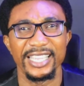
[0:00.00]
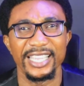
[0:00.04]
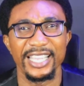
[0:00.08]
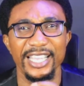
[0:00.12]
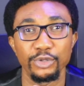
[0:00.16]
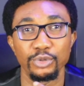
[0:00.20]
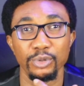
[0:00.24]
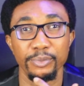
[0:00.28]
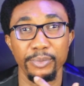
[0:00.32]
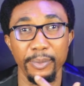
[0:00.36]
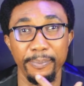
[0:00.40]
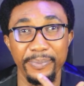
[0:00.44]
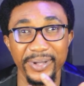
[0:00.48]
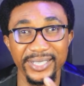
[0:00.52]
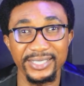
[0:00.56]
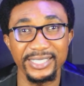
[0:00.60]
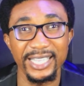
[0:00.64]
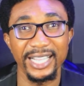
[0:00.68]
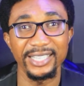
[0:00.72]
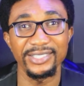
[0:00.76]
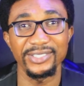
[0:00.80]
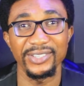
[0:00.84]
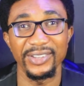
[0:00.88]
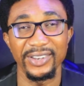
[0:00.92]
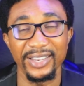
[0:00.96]
it would be
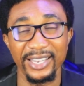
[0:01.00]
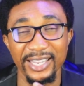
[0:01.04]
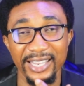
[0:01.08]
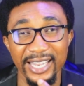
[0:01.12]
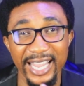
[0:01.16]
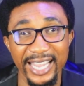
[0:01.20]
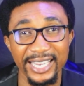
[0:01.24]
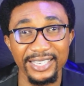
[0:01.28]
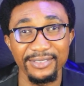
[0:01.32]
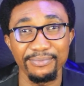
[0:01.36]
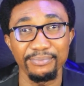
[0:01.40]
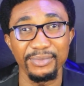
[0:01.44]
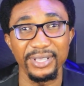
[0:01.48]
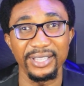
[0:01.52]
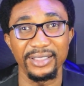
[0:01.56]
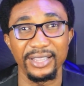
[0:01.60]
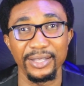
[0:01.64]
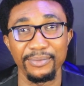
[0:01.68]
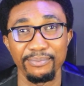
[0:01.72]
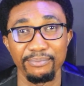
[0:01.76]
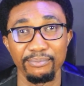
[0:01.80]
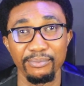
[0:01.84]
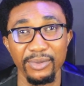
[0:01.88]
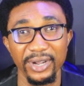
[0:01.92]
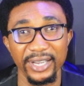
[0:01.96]
better to lend me
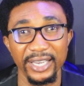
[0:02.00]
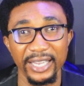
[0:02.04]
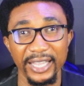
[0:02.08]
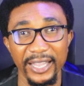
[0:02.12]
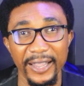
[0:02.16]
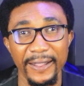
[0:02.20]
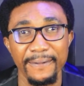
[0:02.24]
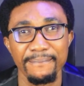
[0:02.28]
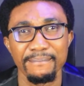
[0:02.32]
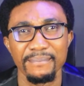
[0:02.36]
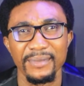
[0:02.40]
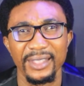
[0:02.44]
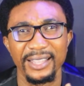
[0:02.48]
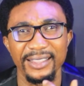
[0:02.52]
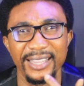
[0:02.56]
the money